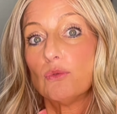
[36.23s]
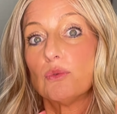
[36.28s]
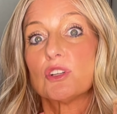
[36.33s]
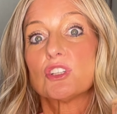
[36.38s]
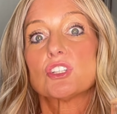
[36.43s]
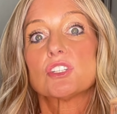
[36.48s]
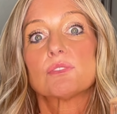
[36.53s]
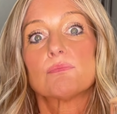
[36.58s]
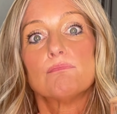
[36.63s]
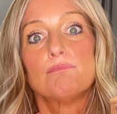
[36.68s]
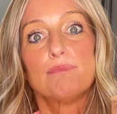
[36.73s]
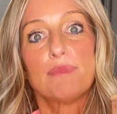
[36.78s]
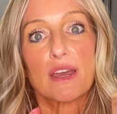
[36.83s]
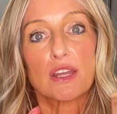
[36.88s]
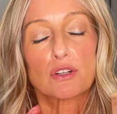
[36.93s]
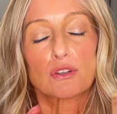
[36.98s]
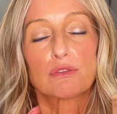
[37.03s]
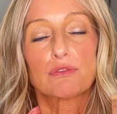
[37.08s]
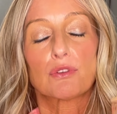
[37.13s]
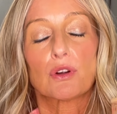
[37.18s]
which is
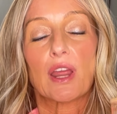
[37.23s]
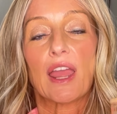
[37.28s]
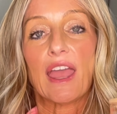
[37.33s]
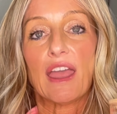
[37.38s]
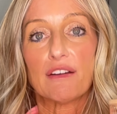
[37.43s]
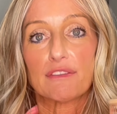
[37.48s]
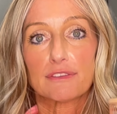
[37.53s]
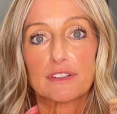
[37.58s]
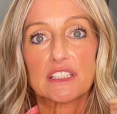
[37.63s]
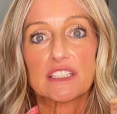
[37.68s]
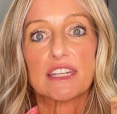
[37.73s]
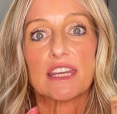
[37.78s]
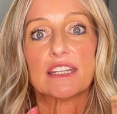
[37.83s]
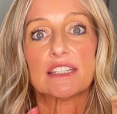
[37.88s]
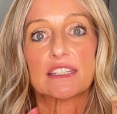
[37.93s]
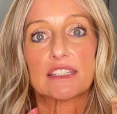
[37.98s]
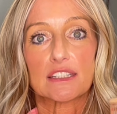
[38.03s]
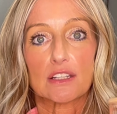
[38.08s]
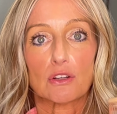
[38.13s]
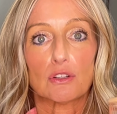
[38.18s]
better for
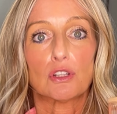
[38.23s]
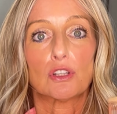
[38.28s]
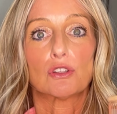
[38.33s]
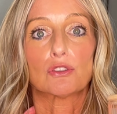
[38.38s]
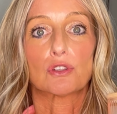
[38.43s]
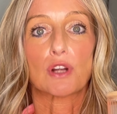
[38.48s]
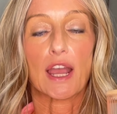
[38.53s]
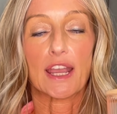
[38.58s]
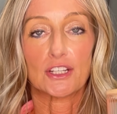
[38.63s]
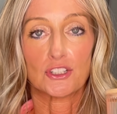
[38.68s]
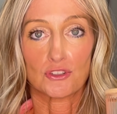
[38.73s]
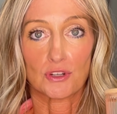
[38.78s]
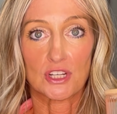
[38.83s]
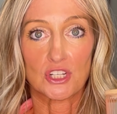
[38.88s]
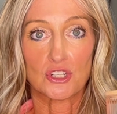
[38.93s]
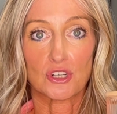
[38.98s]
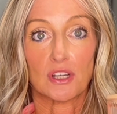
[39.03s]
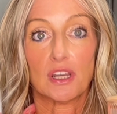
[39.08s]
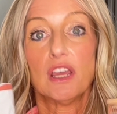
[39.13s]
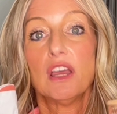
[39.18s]
everyday cellular
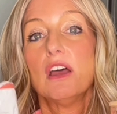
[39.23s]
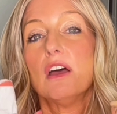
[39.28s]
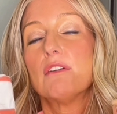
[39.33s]
hydration.